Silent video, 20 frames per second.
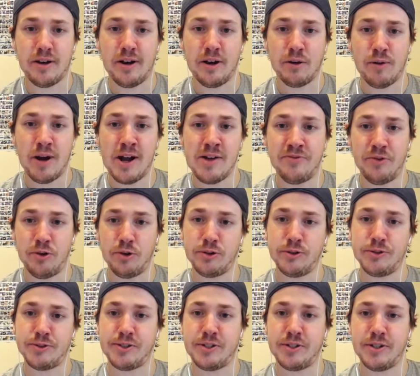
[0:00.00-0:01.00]
Ryan
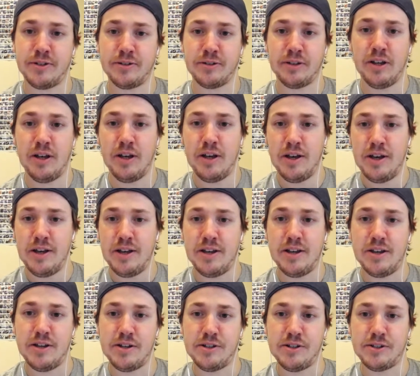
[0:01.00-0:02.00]
Vogelsong,
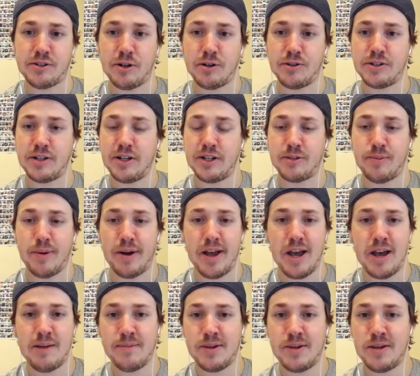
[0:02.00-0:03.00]
he starts against
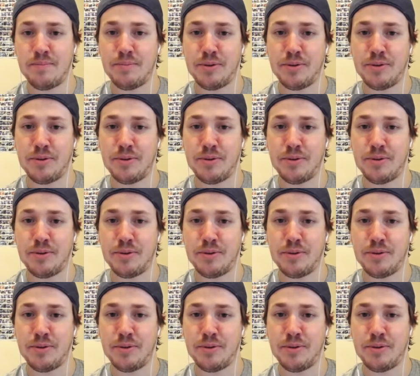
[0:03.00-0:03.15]
Miami,